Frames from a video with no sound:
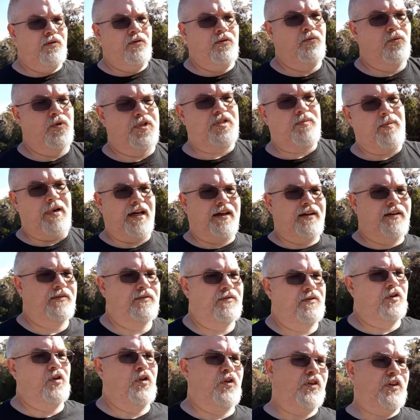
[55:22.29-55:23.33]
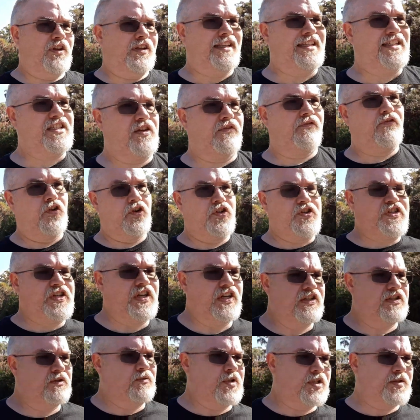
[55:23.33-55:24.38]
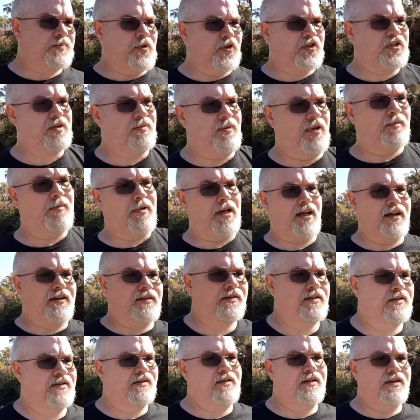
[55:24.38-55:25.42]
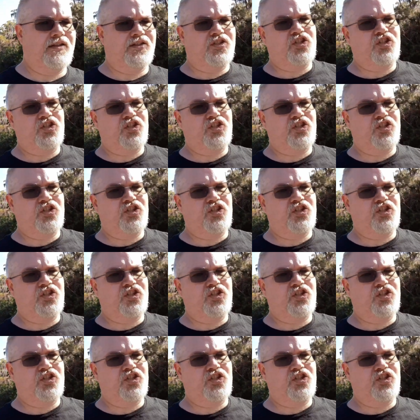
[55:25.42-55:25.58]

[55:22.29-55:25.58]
was about uh, at least the first season was supposed to be about the